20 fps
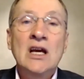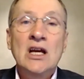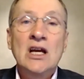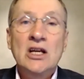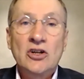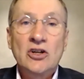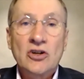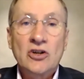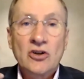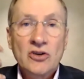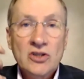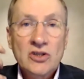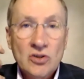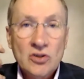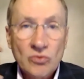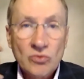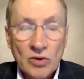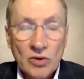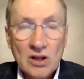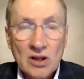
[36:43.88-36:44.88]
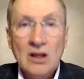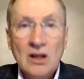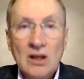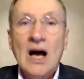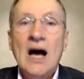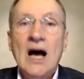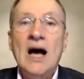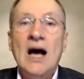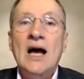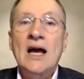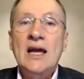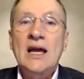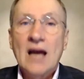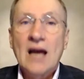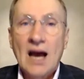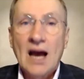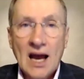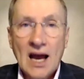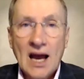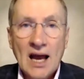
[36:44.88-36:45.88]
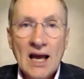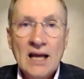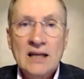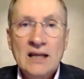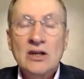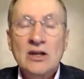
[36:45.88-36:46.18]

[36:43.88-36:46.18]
You're going to rely on